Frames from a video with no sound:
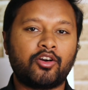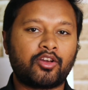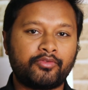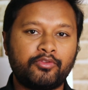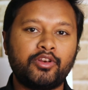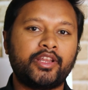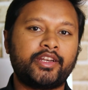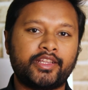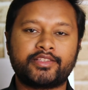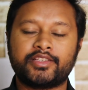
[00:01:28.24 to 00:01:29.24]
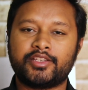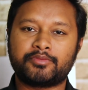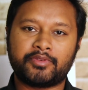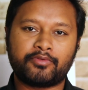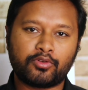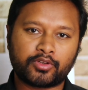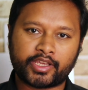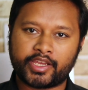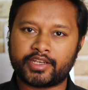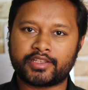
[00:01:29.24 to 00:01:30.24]
or full length test series before the
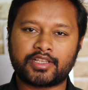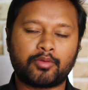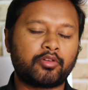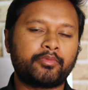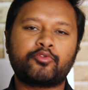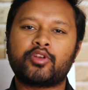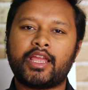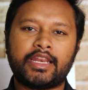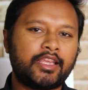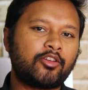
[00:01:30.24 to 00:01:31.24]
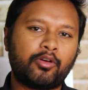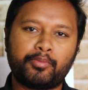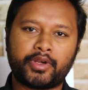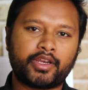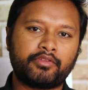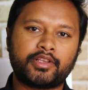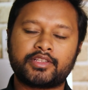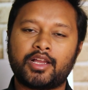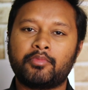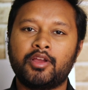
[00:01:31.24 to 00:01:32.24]
GATE exam or before any competitive
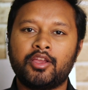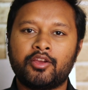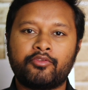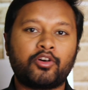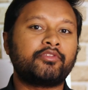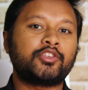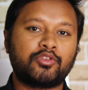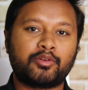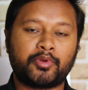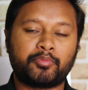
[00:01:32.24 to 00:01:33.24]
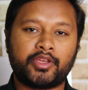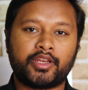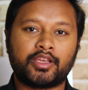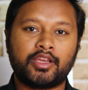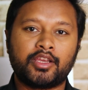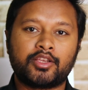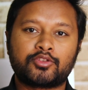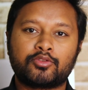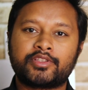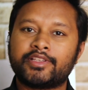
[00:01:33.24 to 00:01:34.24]
exam for which you are preparing.
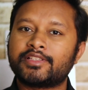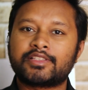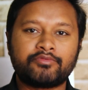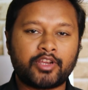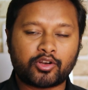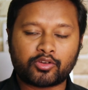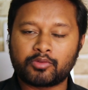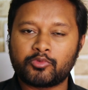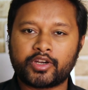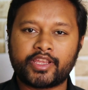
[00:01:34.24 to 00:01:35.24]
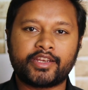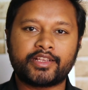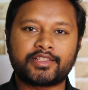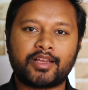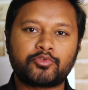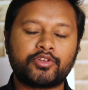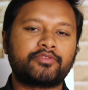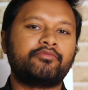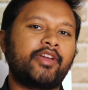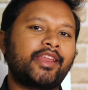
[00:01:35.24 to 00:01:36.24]
So since we are talking about GATE exam, so it's
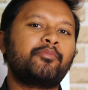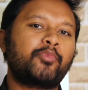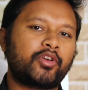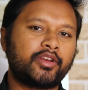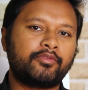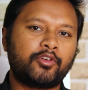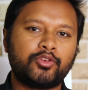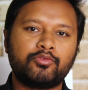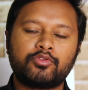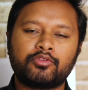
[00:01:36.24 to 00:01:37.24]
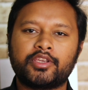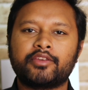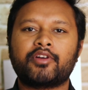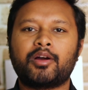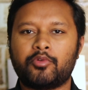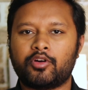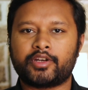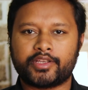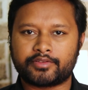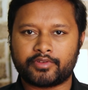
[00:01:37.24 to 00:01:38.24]
very important for you to give a mock
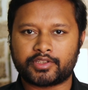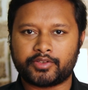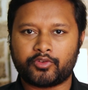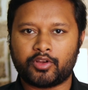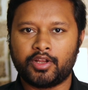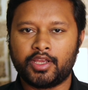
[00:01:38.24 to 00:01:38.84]
test first of all.